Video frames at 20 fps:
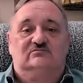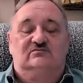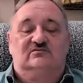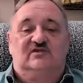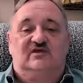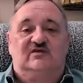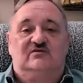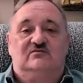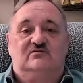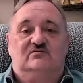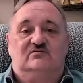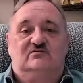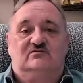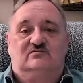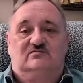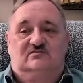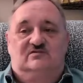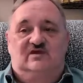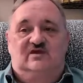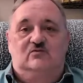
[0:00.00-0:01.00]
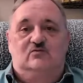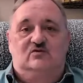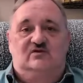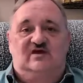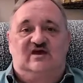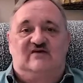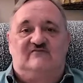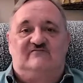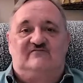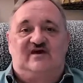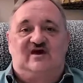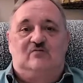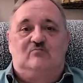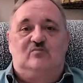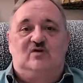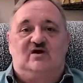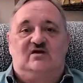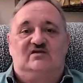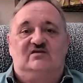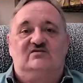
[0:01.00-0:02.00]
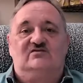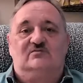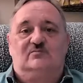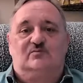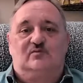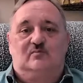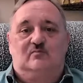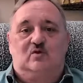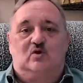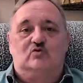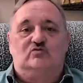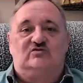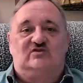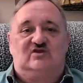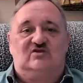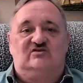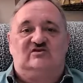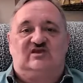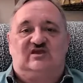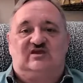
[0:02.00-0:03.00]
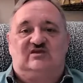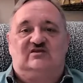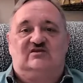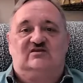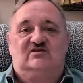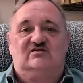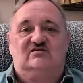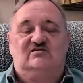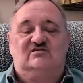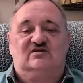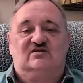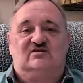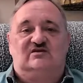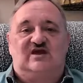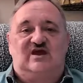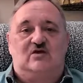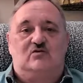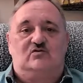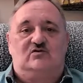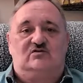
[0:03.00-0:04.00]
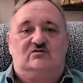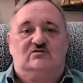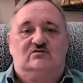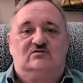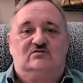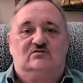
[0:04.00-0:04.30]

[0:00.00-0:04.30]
they they would have that money to promote their candidate in their county.